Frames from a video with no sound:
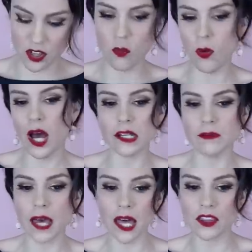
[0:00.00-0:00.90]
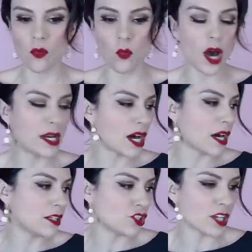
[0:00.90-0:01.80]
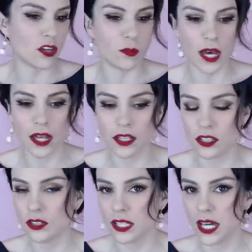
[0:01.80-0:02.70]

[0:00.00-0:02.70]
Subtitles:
the one eyeshadow palette you'll